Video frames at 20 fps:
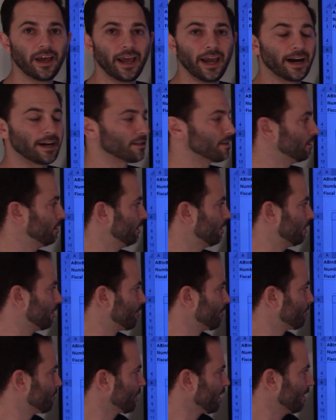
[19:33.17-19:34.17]
Excellent.
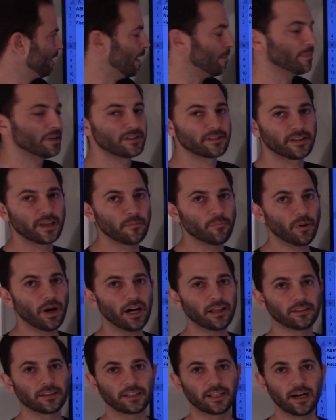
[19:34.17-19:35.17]
That means they
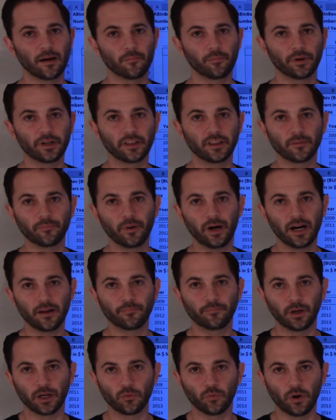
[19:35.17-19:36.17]
bought the company, they
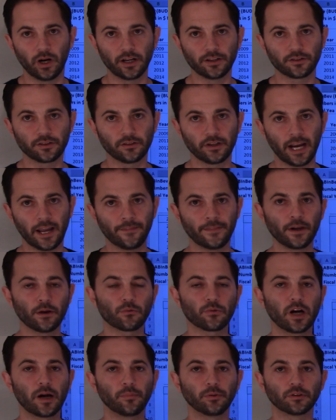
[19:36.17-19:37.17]
bought Budweiser, and they
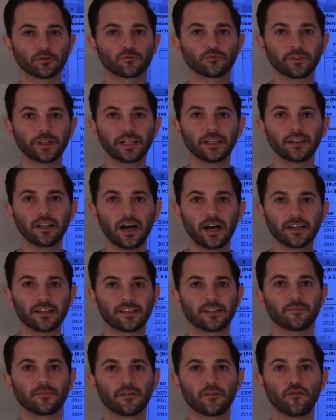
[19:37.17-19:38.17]
were able to realize
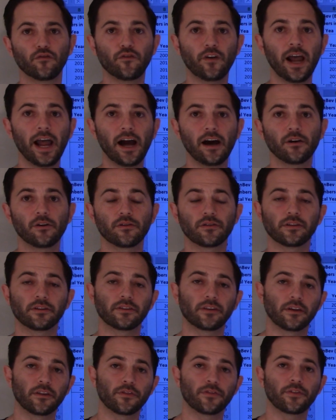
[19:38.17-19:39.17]
some of the value that
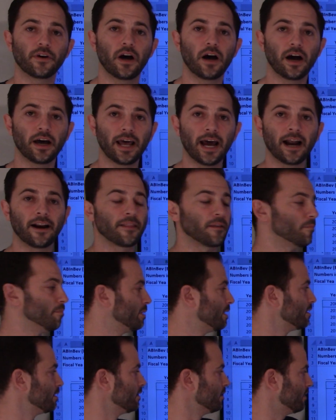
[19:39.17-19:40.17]
they thought out of the
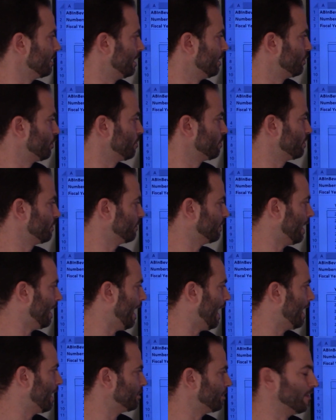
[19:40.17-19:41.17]
business in terms of
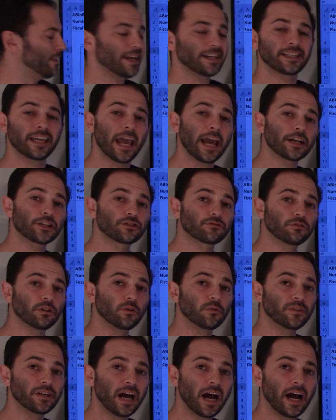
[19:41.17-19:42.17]
cash. And that cash
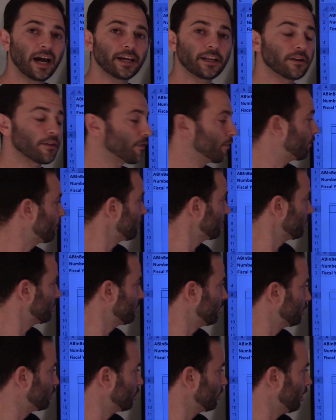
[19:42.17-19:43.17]
grew 9,
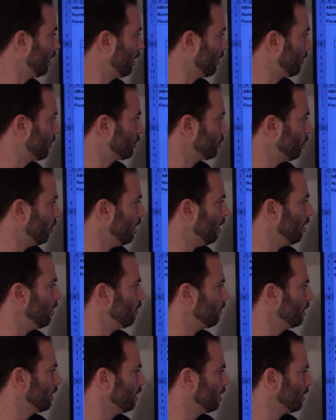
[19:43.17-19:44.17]

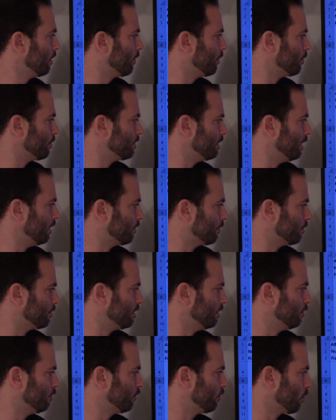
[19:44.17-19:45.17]
12, 13,
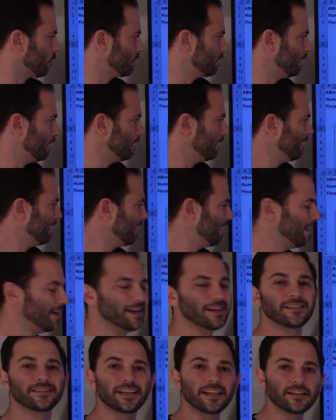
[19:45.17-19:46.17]
13, 14.
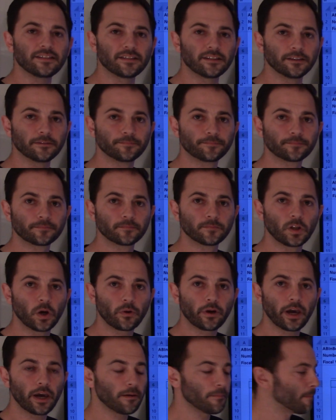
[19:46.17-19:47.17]
Decent.
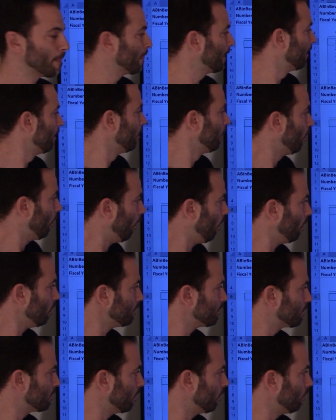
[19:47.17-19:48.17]
Okay?
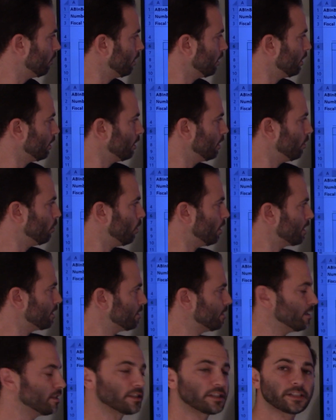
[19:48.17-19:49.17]
Also, you want to
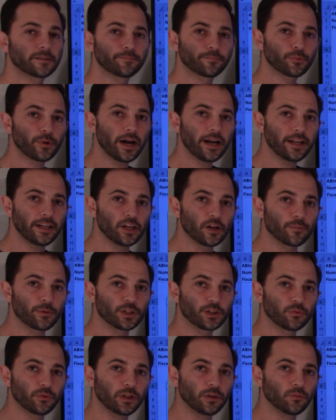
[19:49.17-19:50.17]
see the spread here
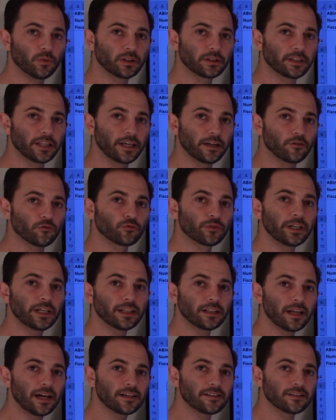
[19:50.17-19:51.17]
between what they
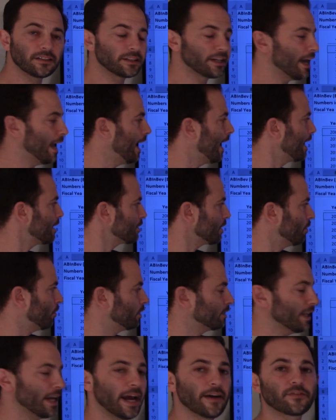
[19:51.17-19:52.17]
realize in cash and
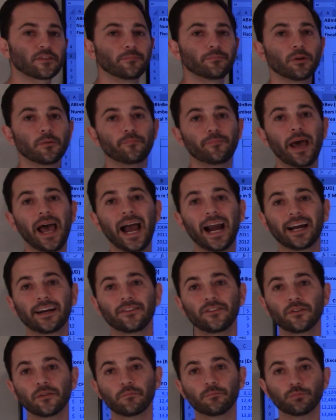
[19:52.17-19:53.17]
what they have to put back
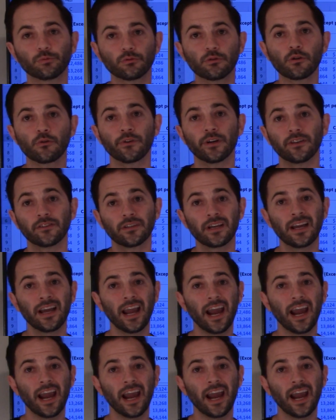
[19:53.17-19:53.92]
in their breweries.